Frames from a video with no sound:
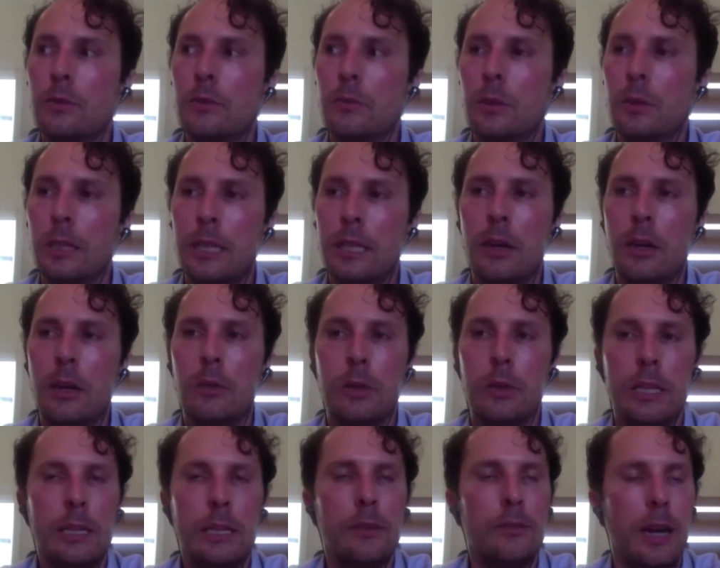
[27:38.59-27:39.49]
really
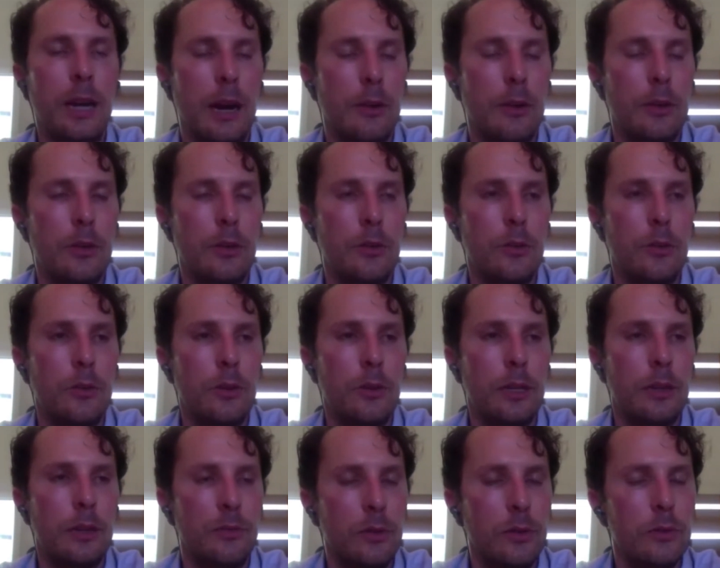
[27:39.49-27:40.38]
only of value
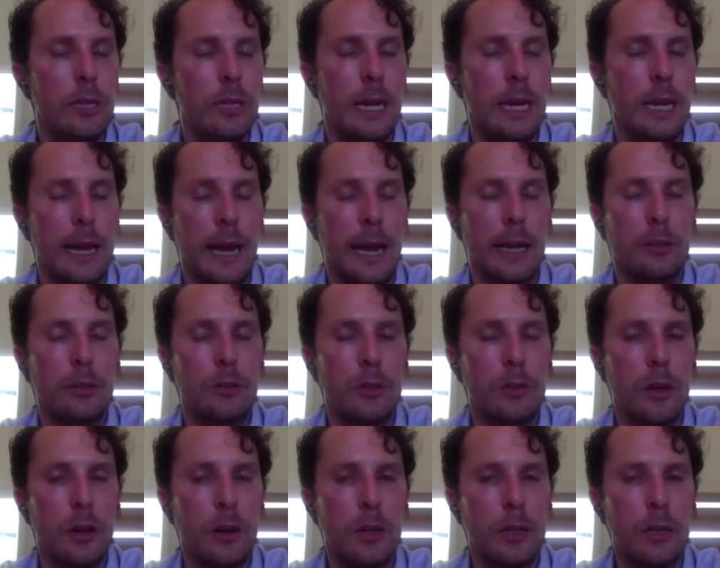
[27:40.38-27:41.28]
if you take
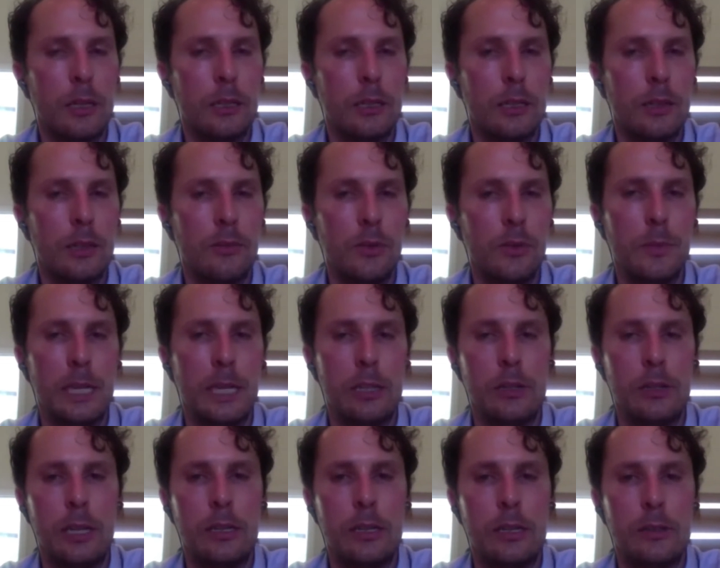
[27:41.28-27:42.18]
action on it, if you
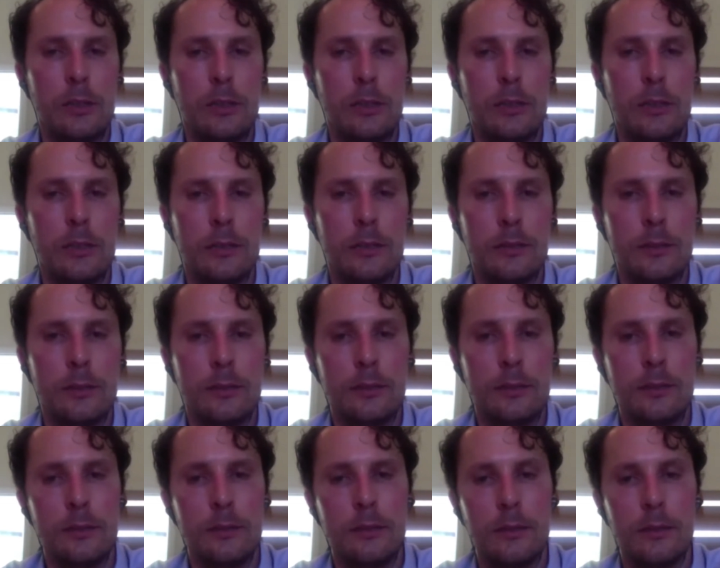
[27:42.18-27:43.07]
make changes
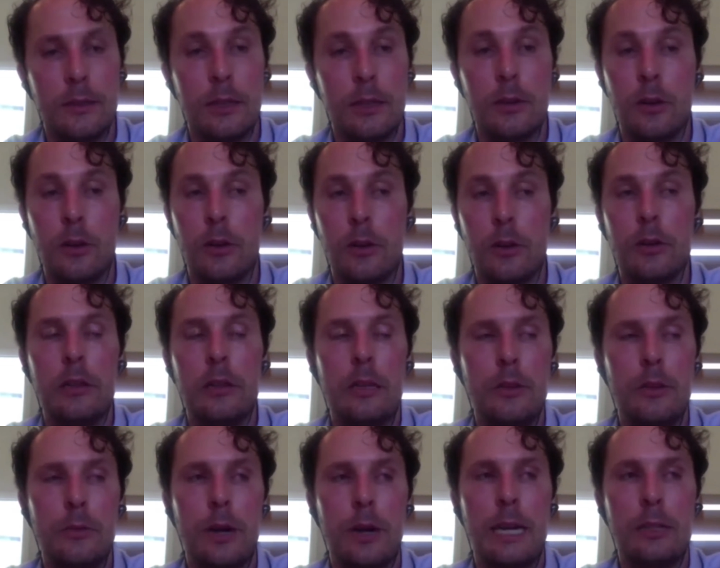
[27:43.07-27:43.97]
that are
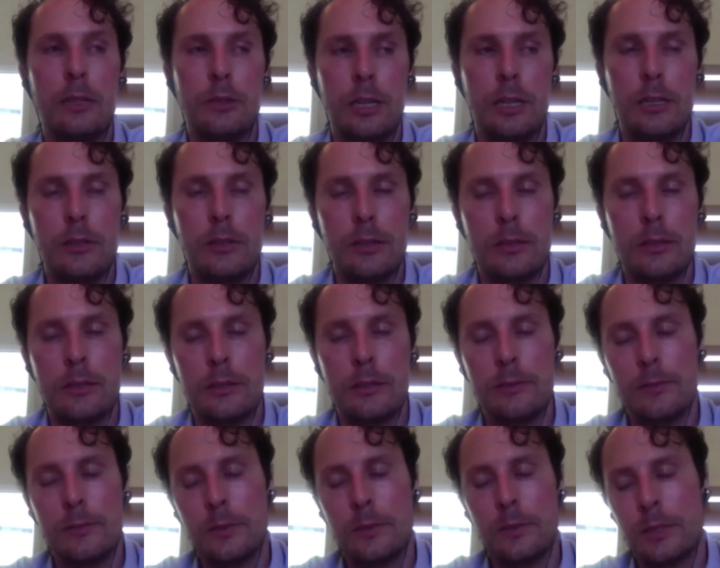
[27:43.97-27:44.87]
the right changes.
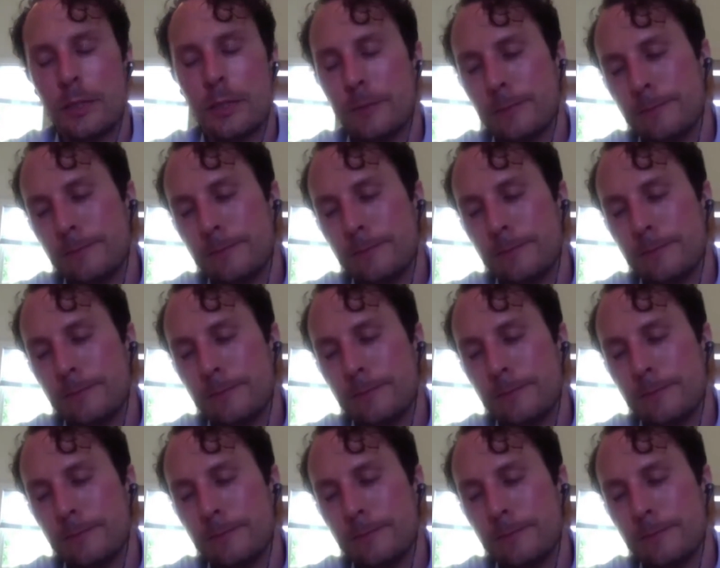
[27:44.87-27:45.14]
So,